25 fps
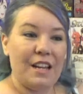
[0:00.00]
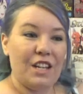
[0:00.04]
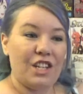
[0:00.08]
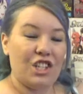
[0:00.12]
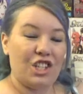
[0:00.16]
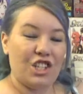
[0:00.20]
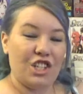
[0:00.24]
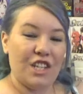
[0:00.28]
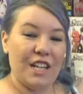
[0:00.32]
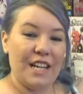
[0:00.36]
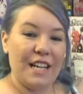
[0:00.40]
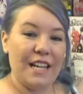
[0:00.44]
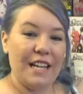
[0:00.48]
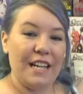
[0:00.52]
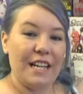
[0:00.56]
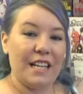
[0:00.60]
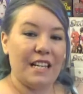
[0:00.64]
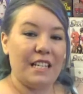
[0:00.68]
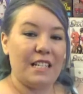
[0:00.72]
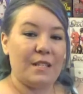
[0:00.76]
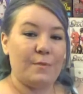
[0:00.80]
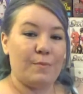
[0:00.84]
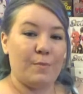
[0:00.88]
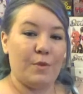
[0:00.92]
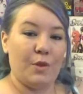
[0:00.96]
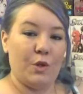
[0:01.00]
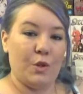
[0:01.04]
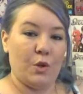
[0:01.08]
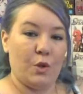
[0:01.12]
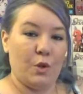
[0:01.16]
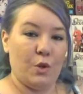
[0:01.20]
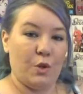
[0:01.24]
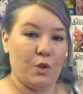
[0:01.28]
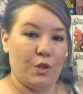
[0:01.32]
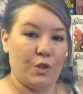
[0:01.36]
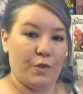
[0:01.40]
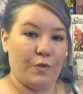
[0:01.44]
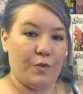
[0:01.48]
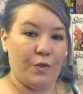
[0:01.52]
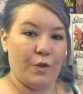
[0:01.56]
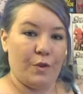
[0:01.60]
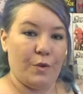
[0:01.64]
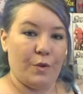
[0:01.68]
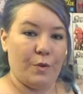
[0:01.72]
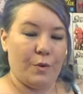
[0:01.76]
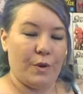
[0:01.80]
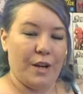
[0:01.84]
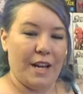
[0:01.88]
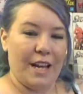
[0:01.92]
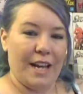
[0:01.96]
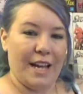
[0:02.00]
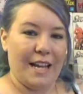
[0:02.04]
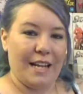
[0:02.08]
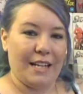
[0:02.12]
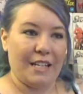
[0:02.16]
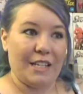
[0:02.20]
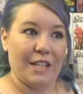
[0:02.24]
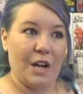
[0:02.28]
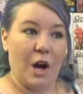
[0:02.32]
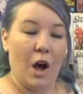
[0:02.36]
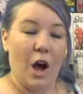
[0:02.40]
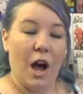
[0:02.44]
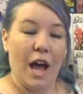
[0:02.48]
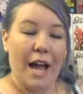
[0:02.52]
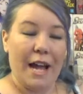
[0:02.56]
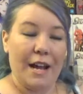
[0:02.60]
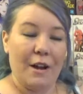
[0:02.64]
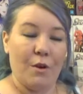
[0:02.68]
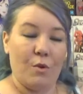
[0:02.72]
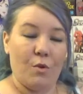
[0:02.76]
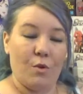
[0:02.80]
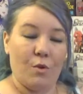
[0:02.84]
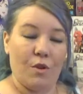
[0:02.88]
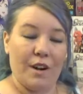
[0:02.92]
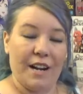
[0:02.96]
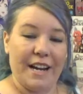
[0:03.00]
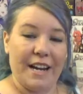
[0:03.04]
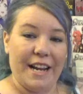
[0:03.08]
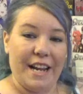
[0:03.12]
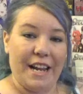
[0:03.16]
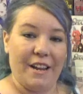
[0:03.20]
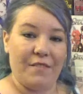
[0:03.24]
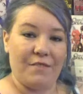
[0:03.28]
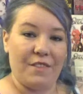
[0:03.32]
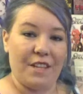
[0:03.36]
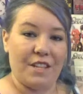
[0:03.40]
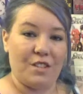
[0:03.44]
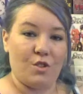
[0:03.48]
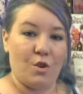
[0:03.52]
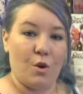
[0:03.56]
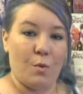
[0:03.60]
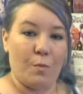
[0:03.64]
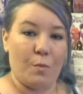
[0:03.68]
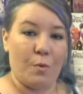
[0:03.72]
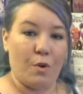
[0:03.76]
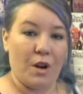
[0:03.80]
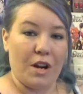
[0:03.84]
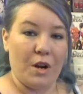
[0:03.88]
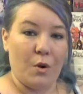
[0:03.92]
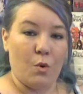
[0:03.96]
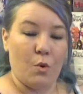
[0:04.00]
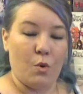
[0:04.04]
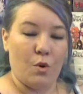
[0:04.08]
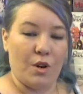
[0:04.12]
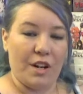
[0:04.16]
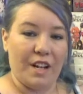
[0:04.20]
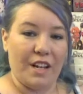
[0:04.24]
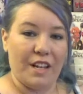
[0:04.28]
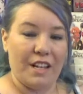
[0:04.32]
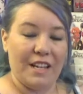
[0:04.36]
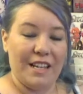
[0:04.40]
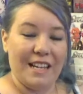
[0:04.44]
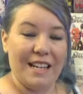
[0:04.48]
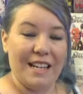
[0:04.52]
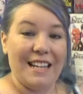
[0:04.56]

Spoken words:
She is beautiful, and I already have this on pre-order.